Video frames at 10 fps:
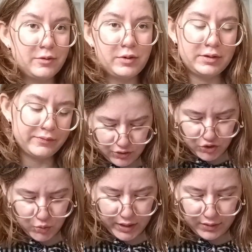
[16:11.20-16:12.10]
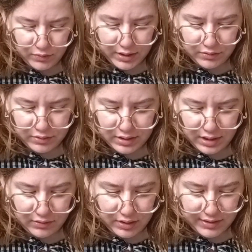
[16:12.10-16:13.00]
well, just where do I do the
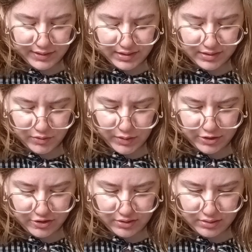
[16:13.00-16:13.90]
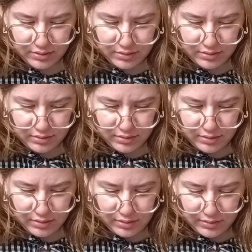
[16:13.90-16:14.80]
decrease? That's the question.
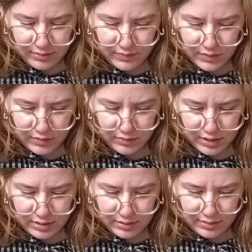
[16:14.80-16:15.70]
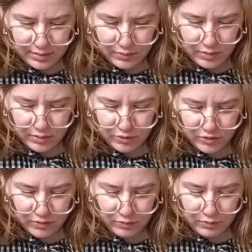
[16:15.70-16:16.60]
Do I
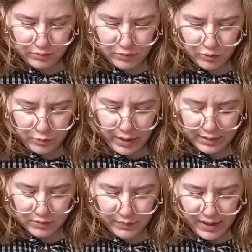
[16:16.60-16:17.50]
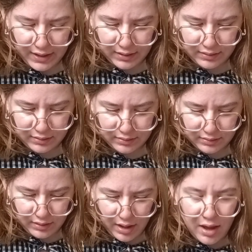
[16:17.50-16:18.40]
just do 2 back to back?
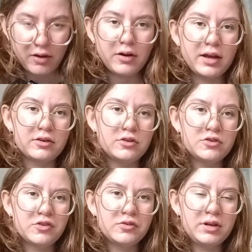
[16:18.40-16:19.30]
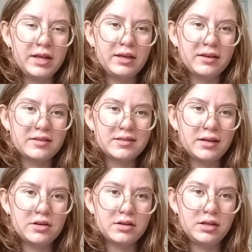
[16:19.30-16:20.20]
Oh, I could just do like a
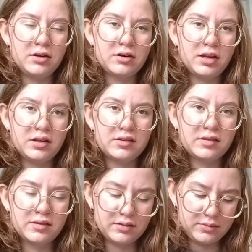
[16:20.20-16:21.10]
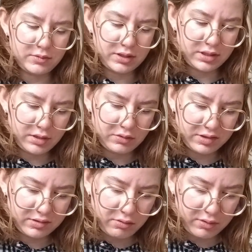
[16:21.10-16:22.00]
center decrease, where I
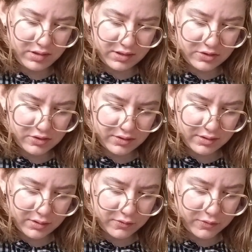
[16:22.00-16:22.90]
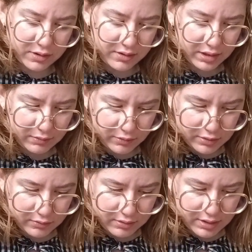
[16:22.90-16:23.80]
decrease 3 stitches instead of 1. I think I'm gonna
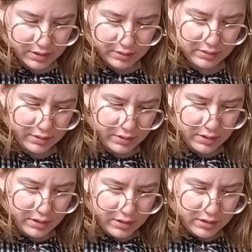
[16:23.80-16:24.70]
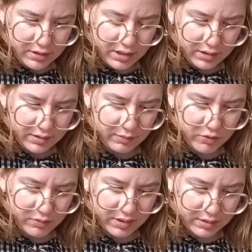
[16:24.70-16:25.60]
do that. That seems
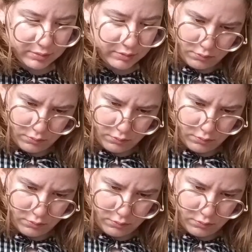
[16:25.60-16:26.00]
reasonable.